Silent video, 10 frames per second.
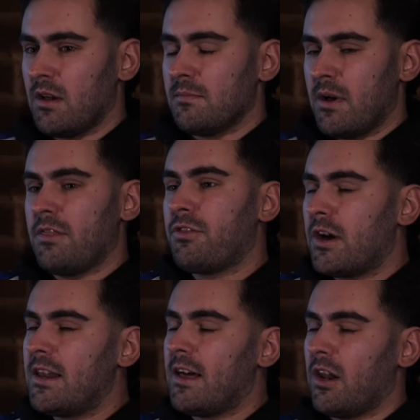But at
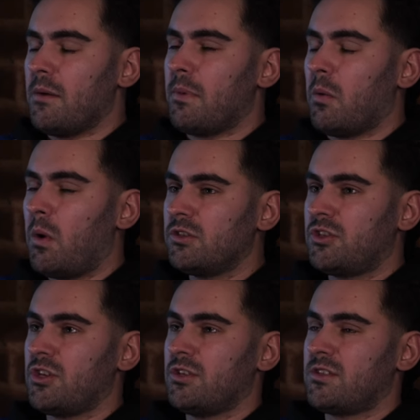3-0 up, I was
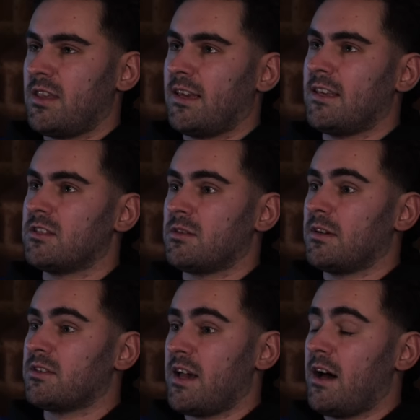just thinking to
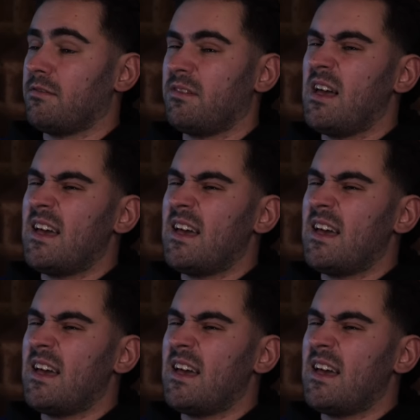myself,